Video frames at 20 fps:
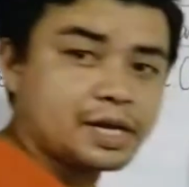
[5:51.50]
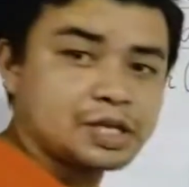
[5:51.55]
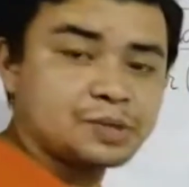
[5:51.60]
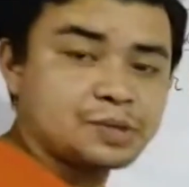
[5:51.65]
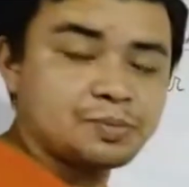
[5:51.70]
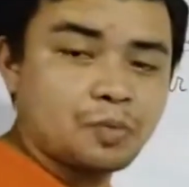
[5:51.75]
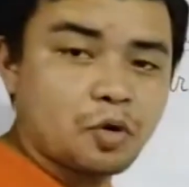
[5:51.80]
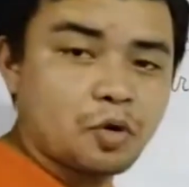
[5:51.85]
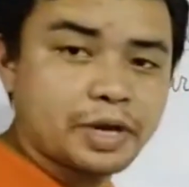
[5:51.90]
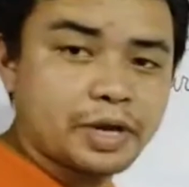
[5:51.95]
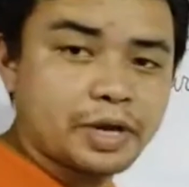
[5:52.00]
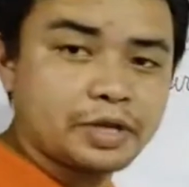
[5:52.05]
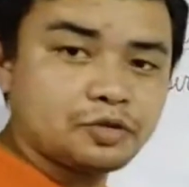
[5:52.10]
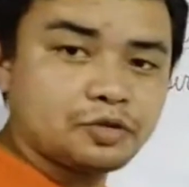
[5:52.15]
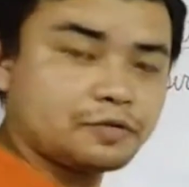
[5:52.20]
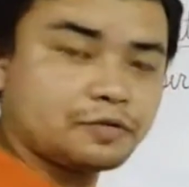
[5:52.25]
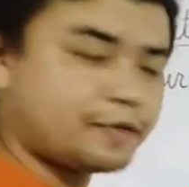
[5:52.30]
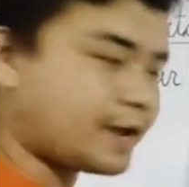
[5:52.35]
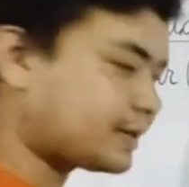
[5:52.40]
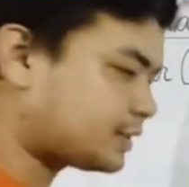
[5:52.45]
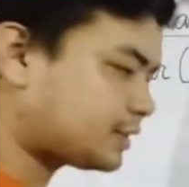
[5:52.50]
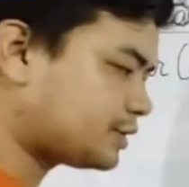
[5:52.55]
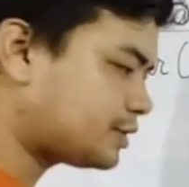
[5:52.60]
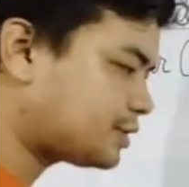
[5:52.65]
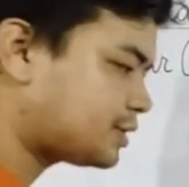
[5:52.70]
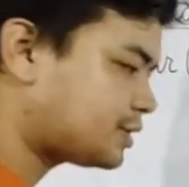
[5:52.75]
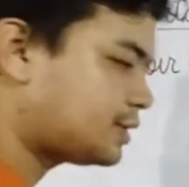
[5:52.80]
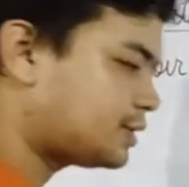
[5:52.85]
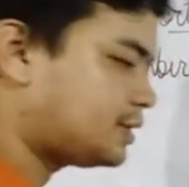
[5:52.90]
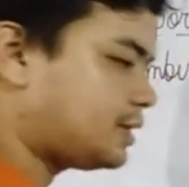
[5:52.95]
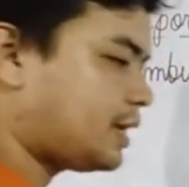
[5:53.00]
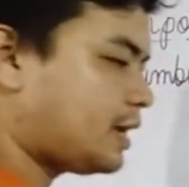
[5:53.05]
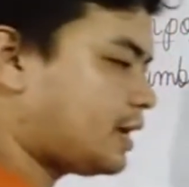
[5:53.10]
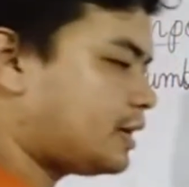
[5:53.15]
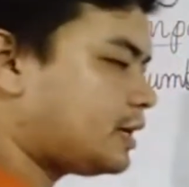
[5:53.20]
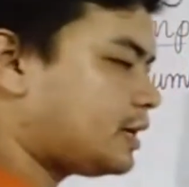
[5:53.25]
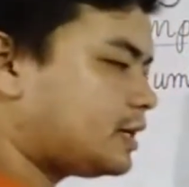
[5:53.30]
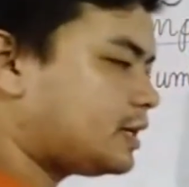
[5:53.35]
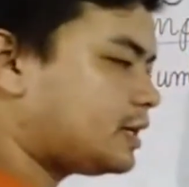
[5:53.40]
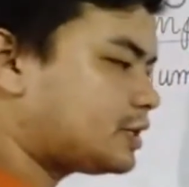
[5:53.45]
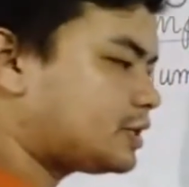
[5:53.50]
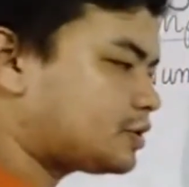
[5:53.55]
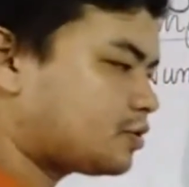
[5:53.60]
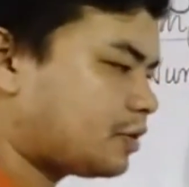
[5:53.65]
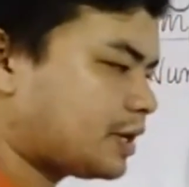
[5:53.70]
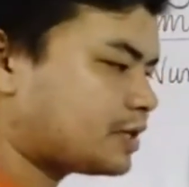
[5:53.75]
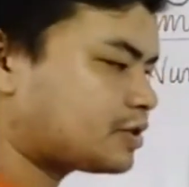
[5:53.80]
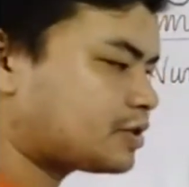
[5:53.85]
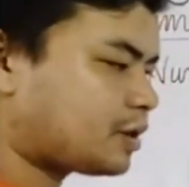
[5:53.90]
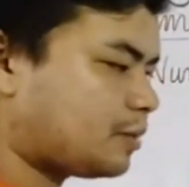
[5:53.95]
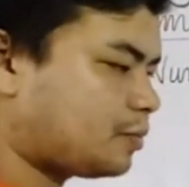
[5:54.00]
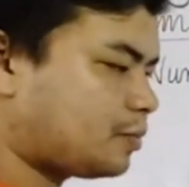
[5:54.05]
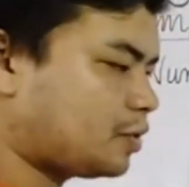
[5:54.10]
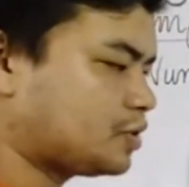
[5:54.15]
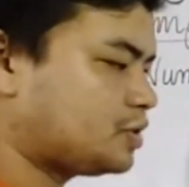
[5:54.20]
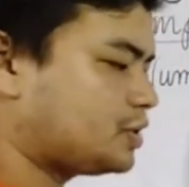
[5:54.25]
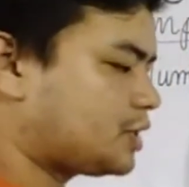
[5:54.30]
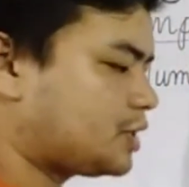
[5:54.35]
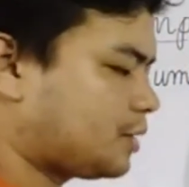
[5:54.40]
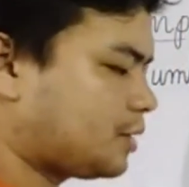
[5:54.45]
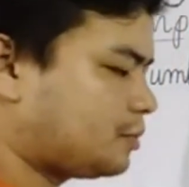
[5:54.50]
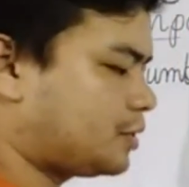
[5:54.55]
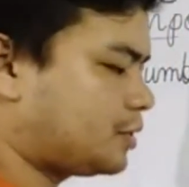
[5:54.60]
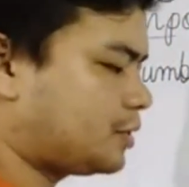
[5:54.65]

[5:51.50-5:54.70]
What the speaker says: more than two factors, then it is known as composite number.